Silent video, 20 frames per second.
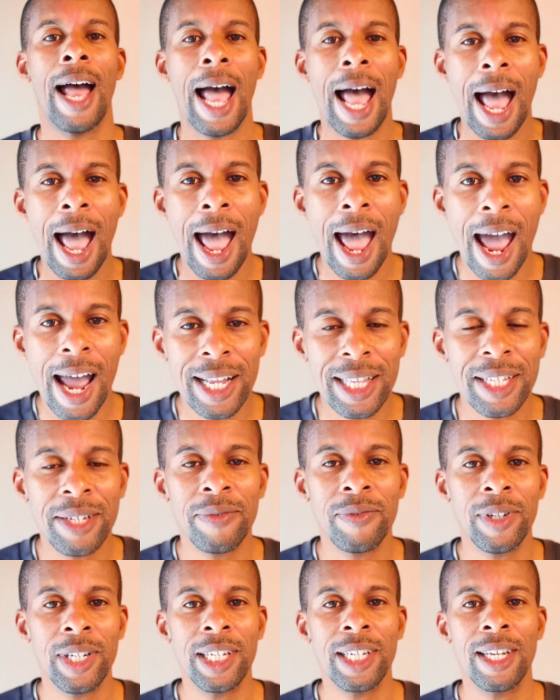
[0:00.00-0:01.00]

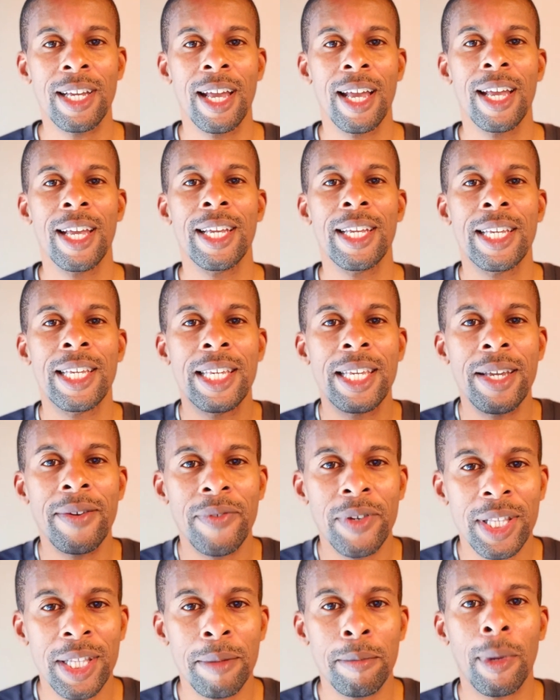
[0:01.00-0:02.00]
actively
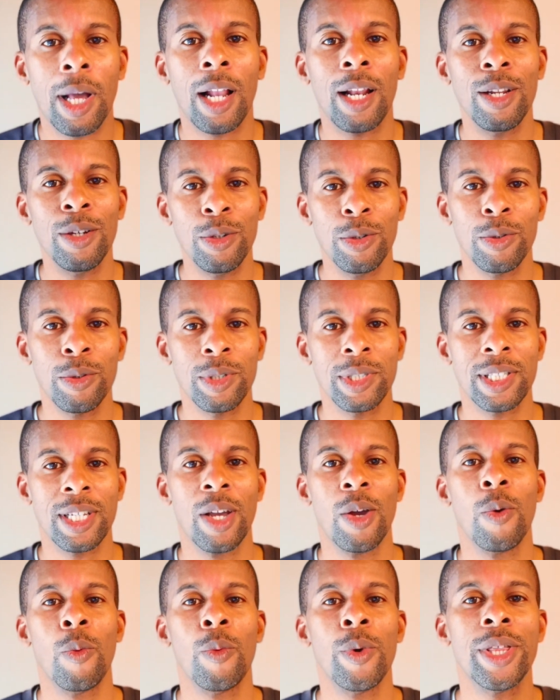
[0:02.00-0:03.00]
giving them clues
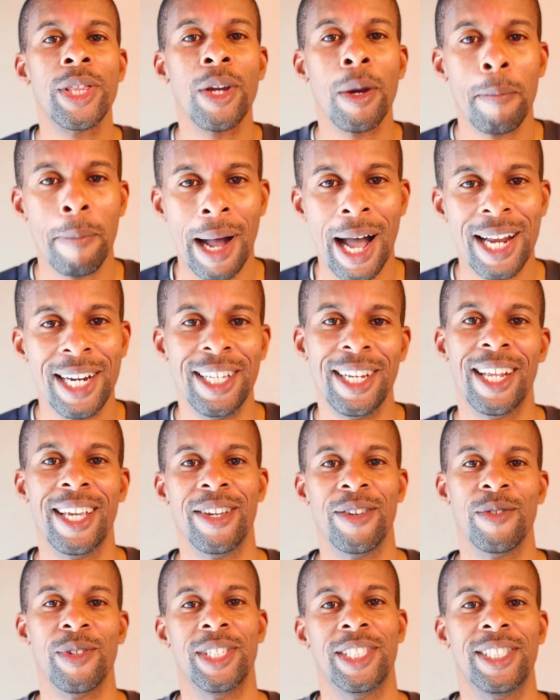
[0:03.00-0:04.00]
with your body
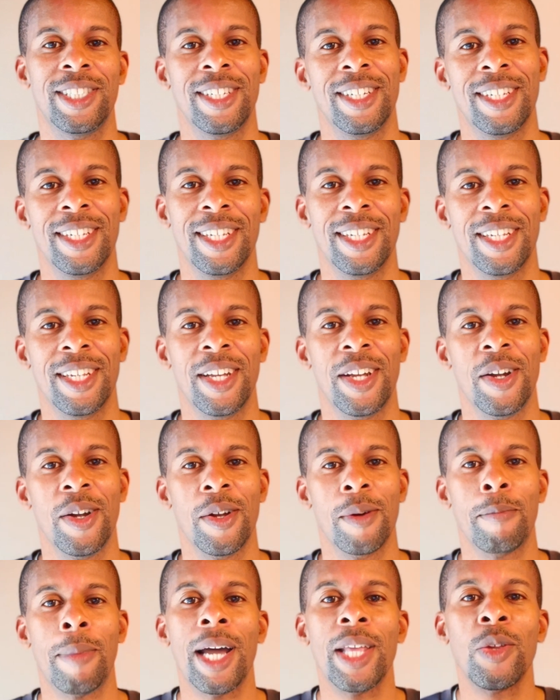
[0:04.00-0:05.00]
language,
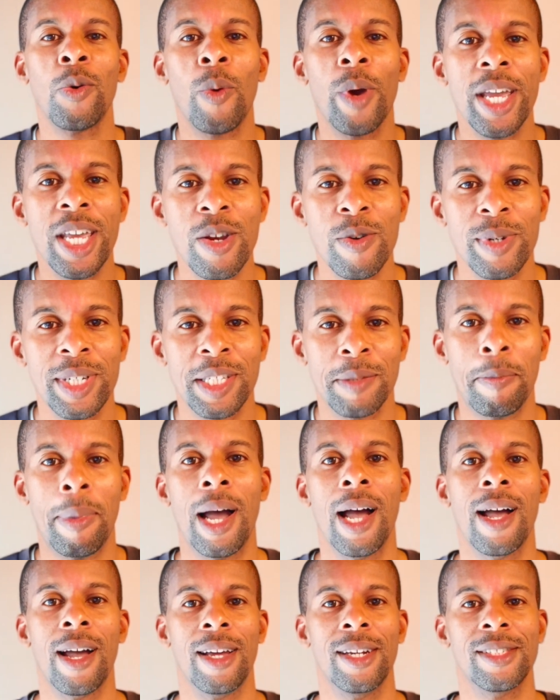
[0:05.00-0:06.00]
by the way you
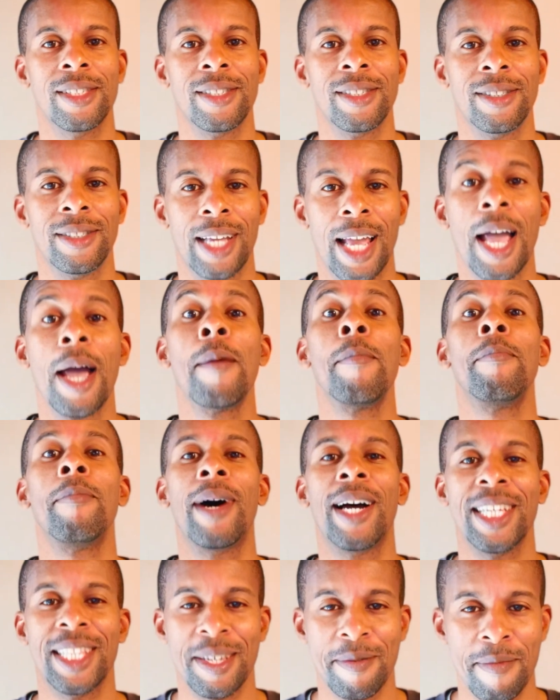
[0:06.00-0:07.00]
respond,
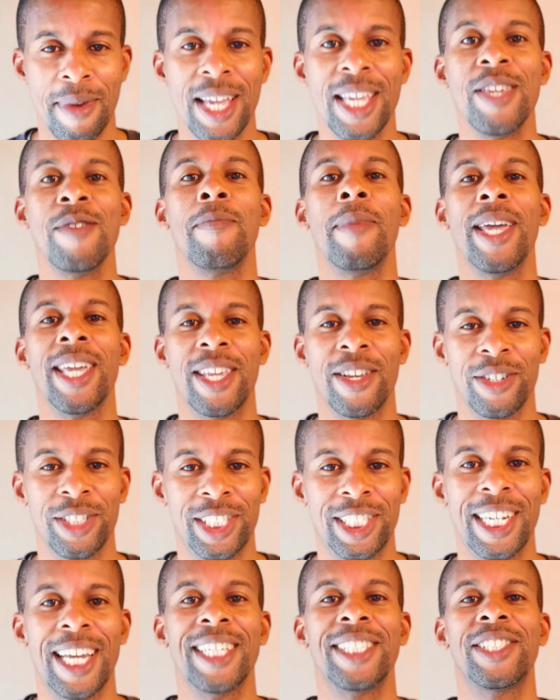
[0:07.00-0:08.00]
by the way you make your
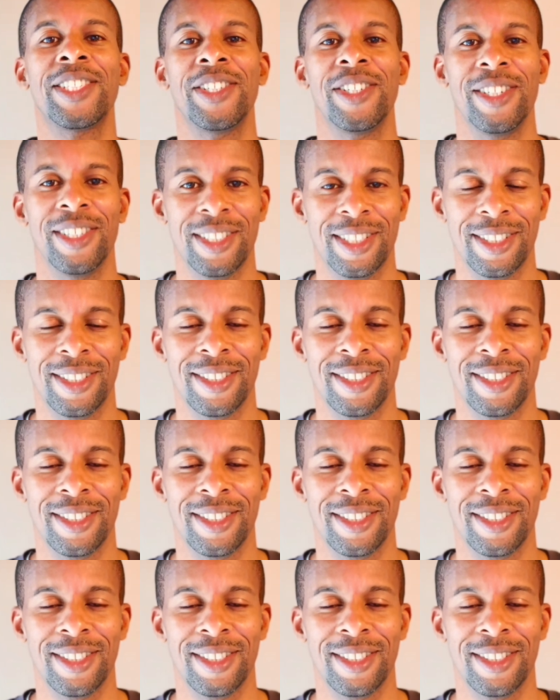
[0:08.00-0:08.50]
gestures,